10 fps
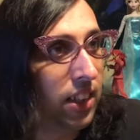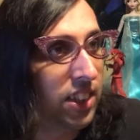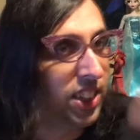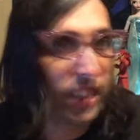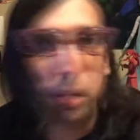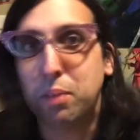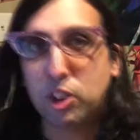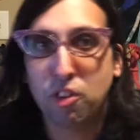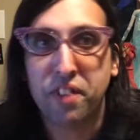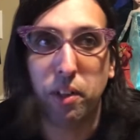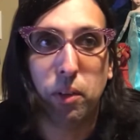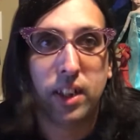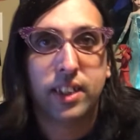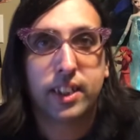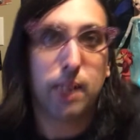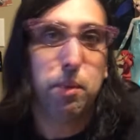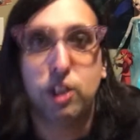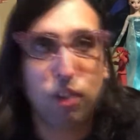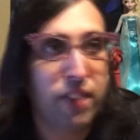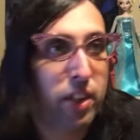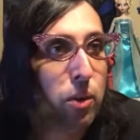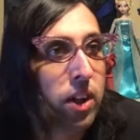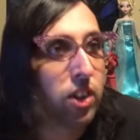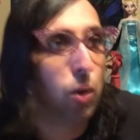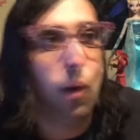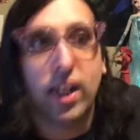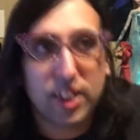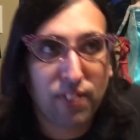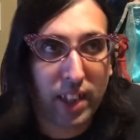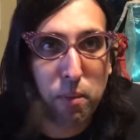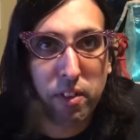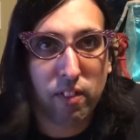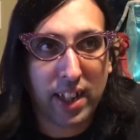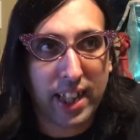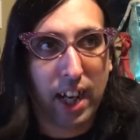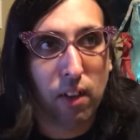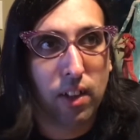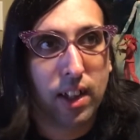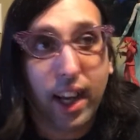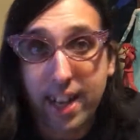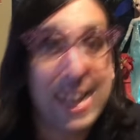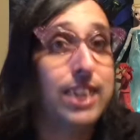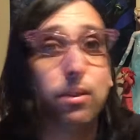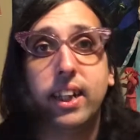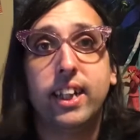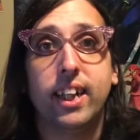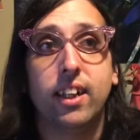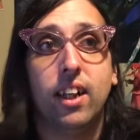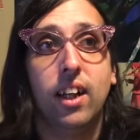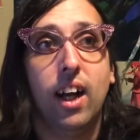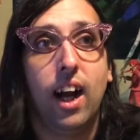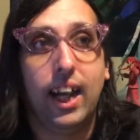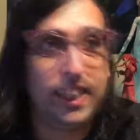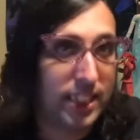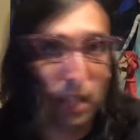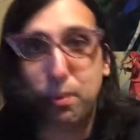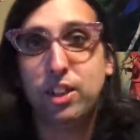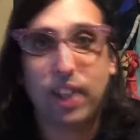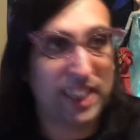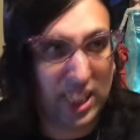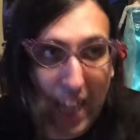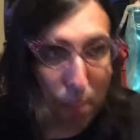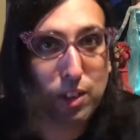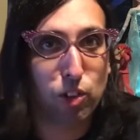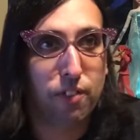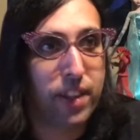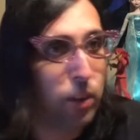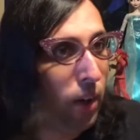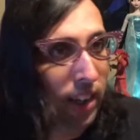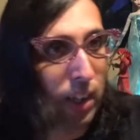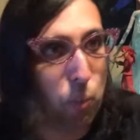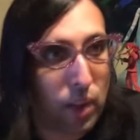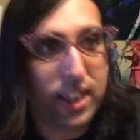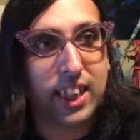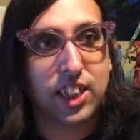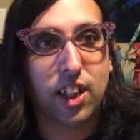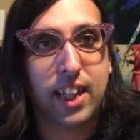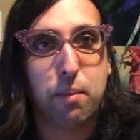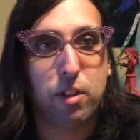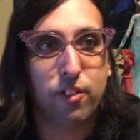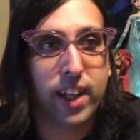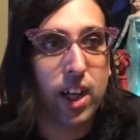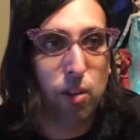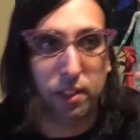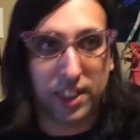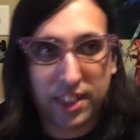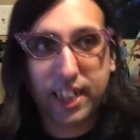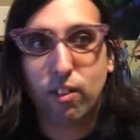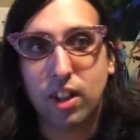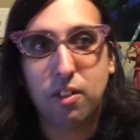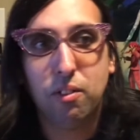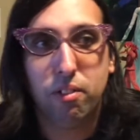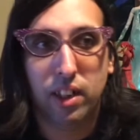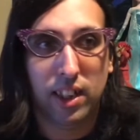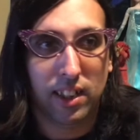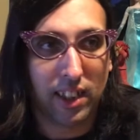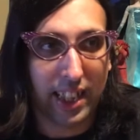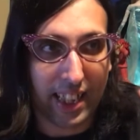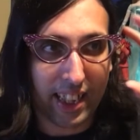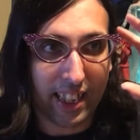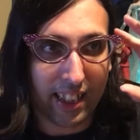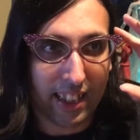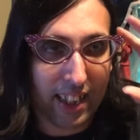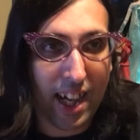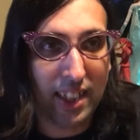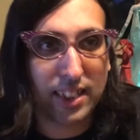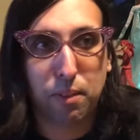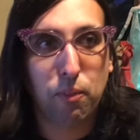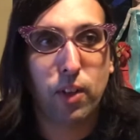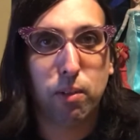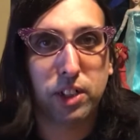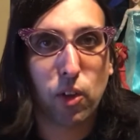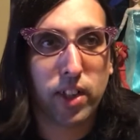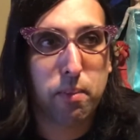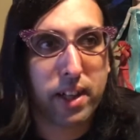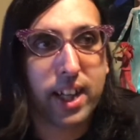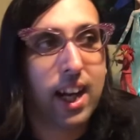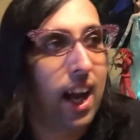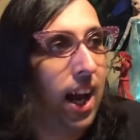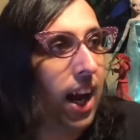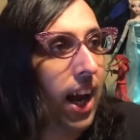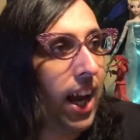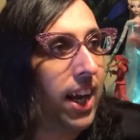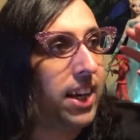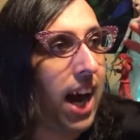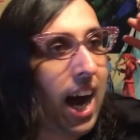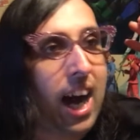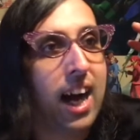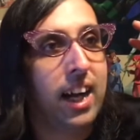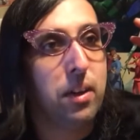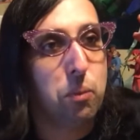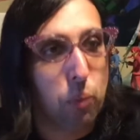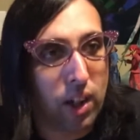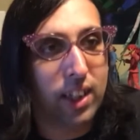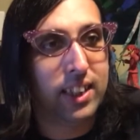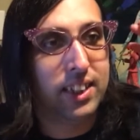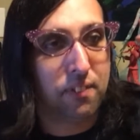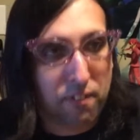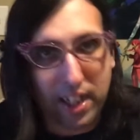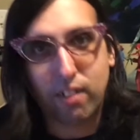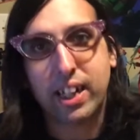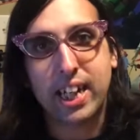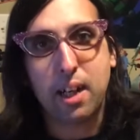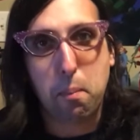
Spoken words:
skip this review. Skip this review, go watch this fucking movie right now. And that's what I did. I stopped his review, and I went and I saw that movie with zero, like, concept of what it was going to be, and I was very